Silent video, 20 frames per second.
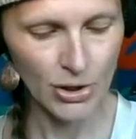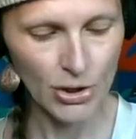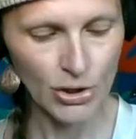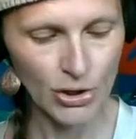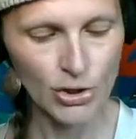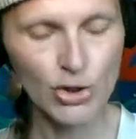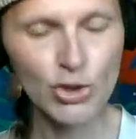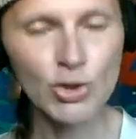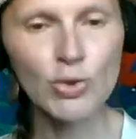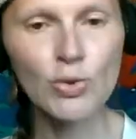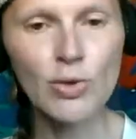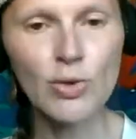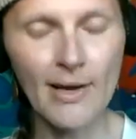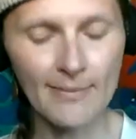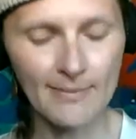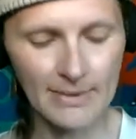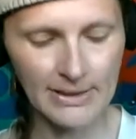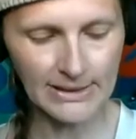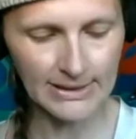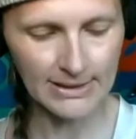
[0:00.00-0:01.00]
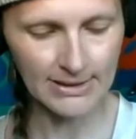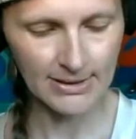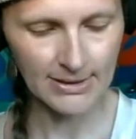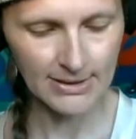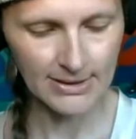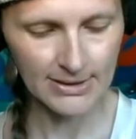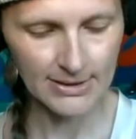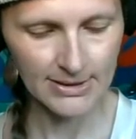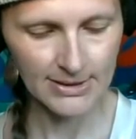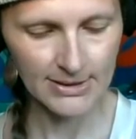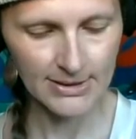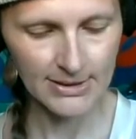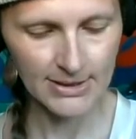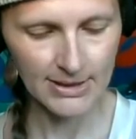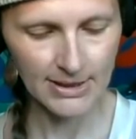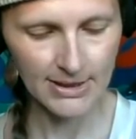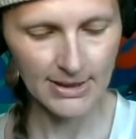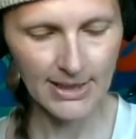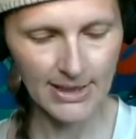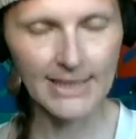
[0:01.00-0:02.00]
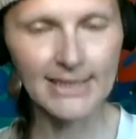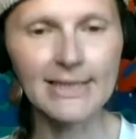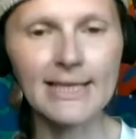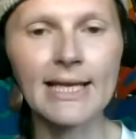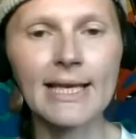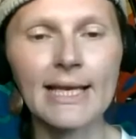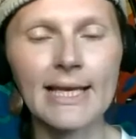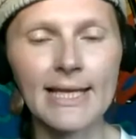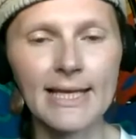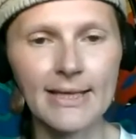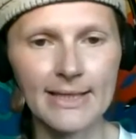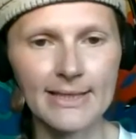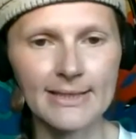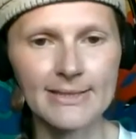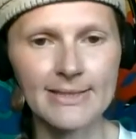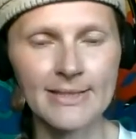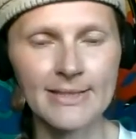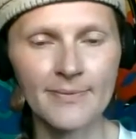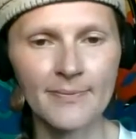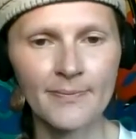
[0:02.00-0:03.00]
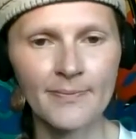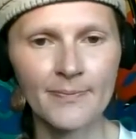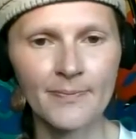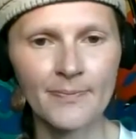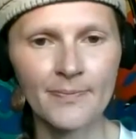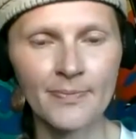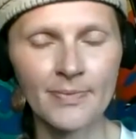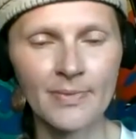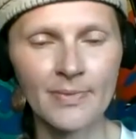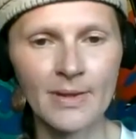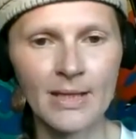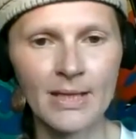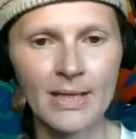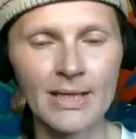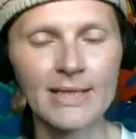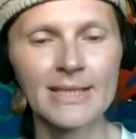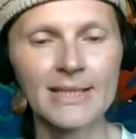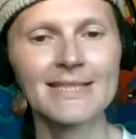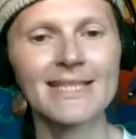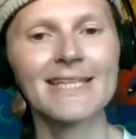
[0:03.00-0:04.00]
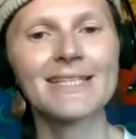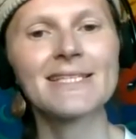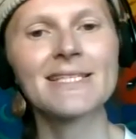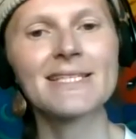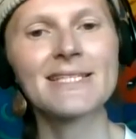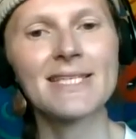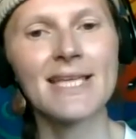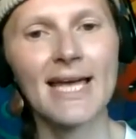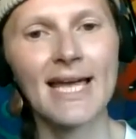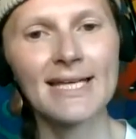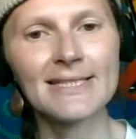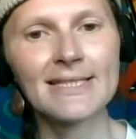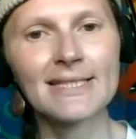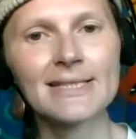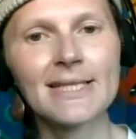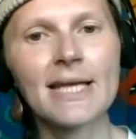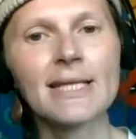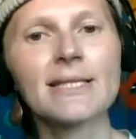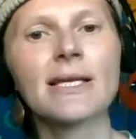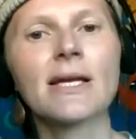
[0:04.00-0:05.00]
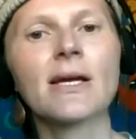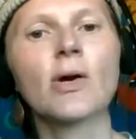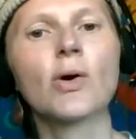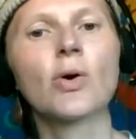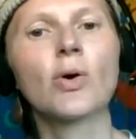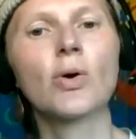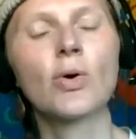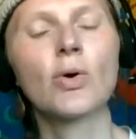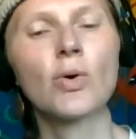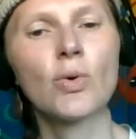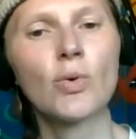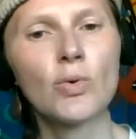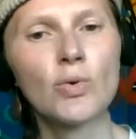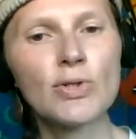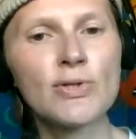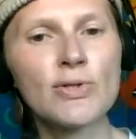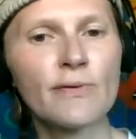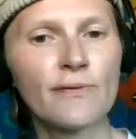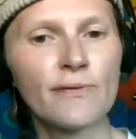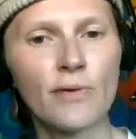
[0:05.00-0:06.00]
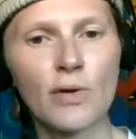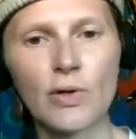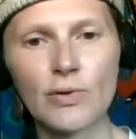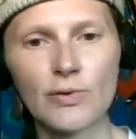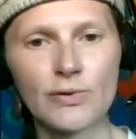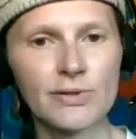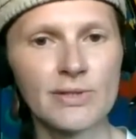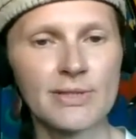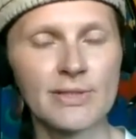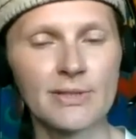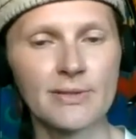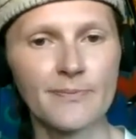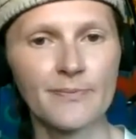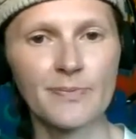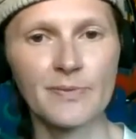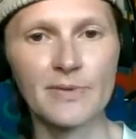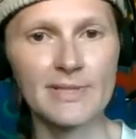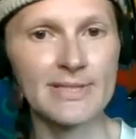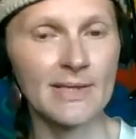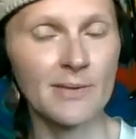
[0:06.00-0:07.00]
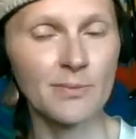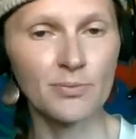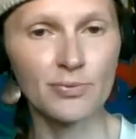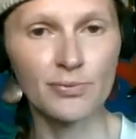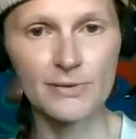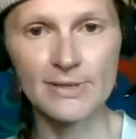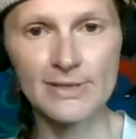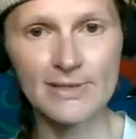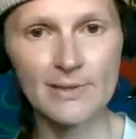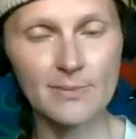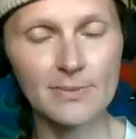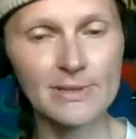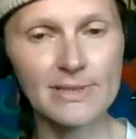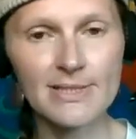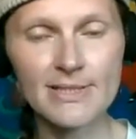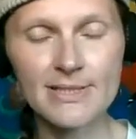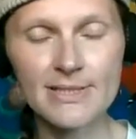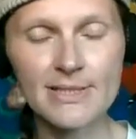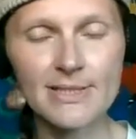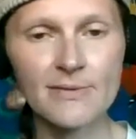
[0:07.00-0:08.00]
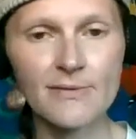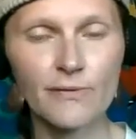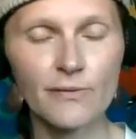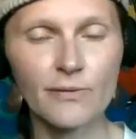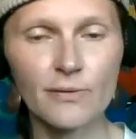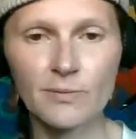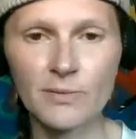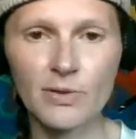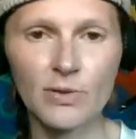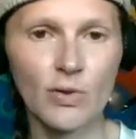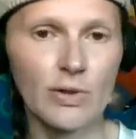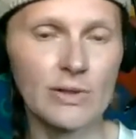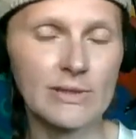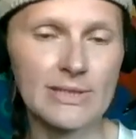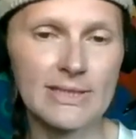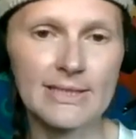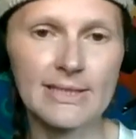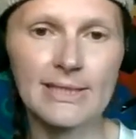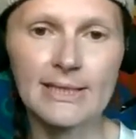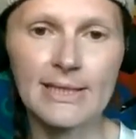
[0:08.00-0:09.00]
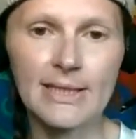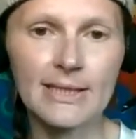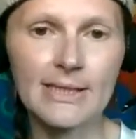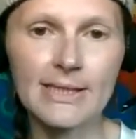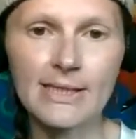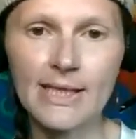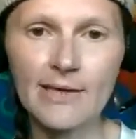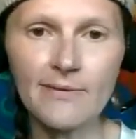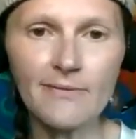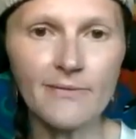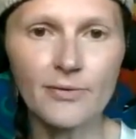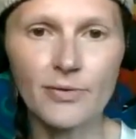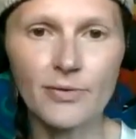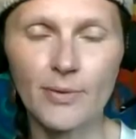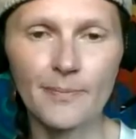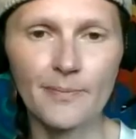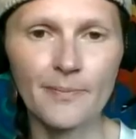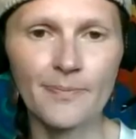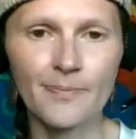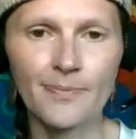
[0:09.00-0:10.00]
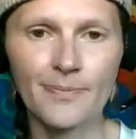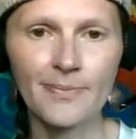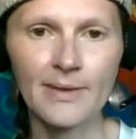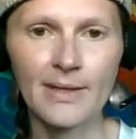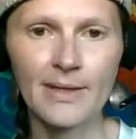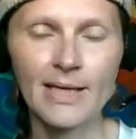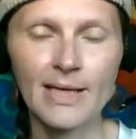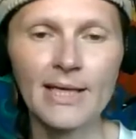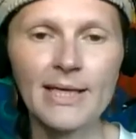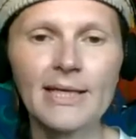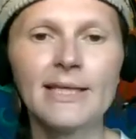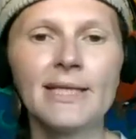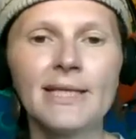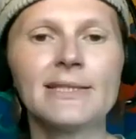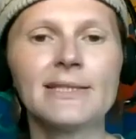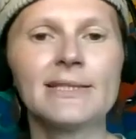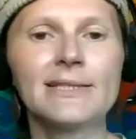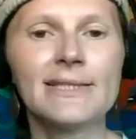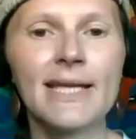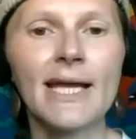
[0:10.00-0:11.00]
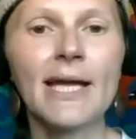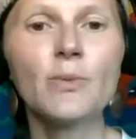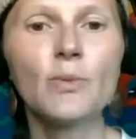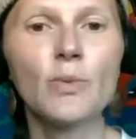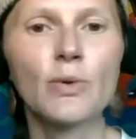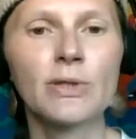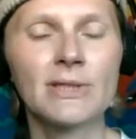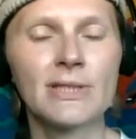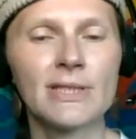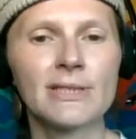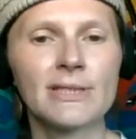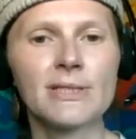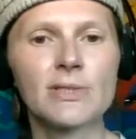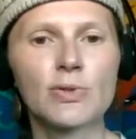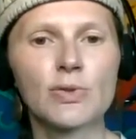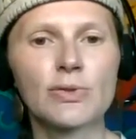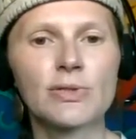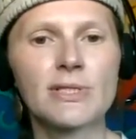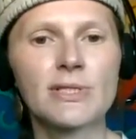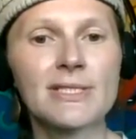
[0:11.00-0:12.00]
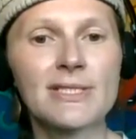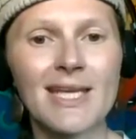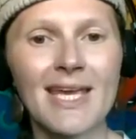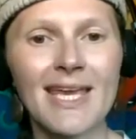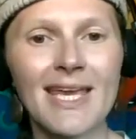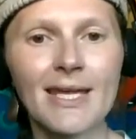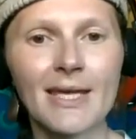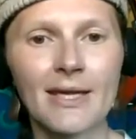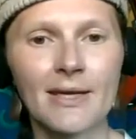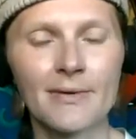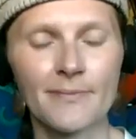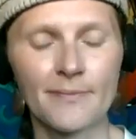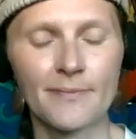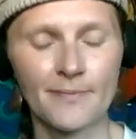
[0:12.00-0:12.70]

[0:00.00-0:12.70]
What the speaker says: Shulamit and Lilith, they decided that they also followed the same principles from the continent that they came from. They wanted to take